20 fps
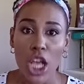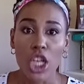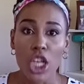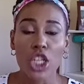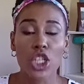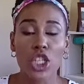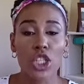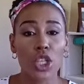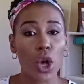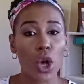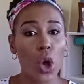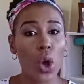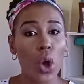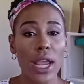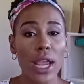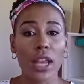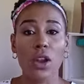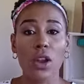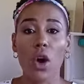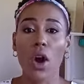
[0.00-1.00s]
So,
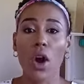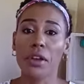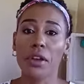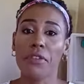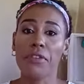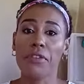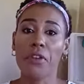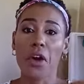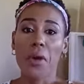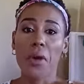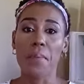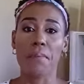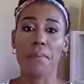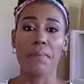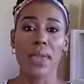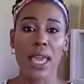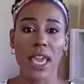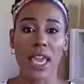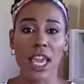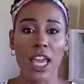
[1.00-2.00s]
in order for
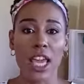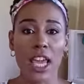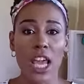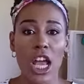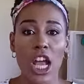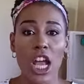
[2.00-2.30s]
me